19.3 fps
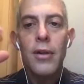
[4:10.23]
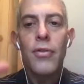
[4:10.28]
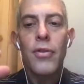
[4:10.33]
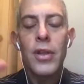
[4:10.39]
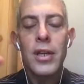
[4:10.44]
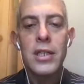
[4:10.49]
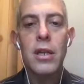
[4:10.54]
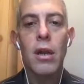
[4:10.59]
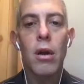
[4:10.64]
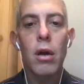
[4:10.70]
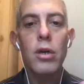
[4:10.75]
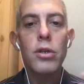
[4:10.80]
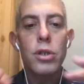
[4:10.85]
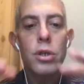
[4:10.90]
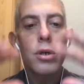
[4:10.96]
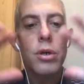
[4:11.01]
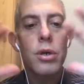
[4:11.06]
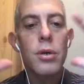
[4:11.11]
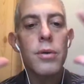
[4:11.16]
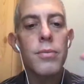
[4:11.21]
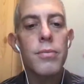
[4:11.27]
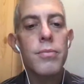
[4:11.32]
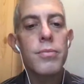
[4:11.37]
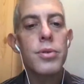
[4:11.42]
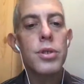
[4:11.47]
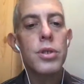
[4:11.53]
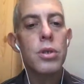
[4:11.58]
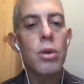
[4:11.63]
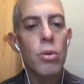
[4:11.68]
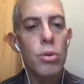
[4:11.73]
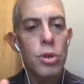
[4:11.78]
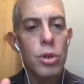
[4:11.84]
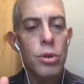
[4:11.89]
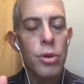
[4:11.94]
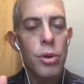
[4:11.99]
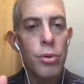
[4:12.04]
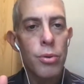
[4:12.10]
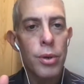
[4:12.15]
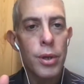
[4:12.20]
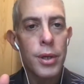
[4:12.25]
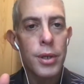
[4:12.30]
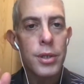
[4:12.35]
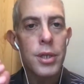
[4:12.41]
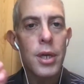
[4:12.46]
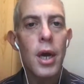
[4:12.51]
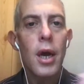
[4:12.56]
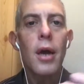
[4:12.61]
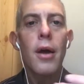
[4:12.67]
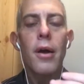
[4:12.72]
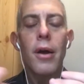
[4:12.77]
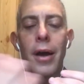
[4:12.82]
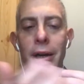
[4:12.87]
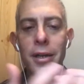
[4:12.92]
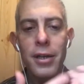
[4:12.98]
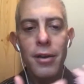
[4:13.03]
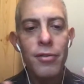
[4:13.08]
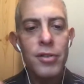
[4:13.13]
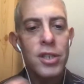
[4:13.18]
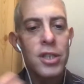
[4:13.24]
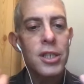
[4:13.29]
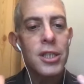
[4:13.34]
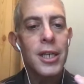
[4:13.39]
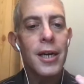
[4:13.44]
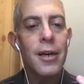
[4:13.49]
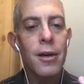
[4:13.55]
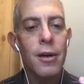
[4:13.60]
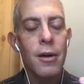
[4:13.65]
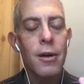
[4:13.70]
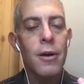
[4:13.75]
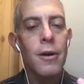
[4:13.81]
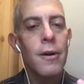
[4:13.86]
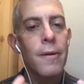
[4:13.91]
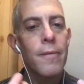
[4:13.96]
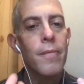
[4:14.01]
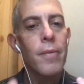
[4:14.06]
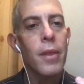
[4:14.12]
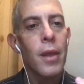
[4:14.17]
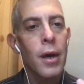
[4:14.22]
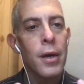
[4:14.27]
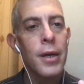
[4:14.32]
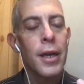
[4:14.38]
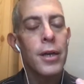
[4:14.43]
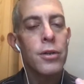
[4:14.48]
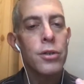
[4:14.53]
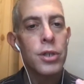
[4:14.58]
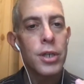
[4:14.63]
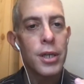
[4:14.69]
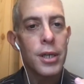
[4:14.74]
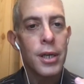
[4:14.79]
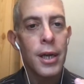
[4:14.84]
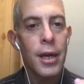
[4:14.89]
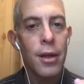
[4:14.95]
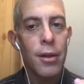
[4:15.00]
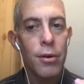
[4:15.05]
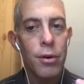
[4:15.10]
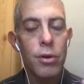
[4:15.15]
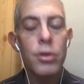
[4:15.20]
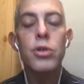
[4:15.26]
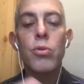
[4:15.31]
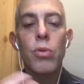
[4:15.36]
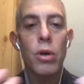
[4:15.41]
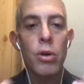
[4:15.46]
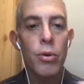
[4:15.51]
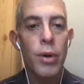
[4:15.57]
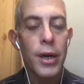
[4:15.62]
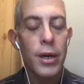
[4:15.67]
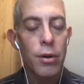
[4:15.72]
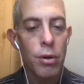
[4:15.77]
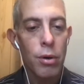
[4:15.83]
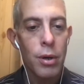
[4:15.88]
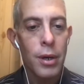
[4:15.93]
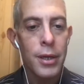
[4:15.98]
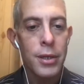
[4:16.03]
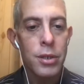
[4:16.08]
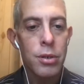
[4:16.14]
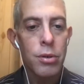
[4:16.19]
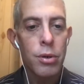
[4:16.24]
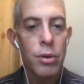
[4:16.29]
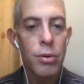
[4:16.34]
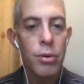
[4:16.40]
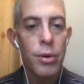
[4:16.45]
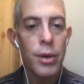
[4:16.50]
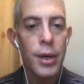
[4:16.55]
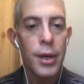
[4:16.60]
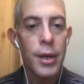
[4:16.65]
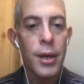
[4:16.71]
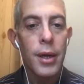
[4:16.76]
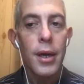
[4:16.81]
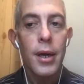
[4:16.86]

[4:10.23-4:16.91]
These larger social units kind of share an energy together to a greater or lesser degree.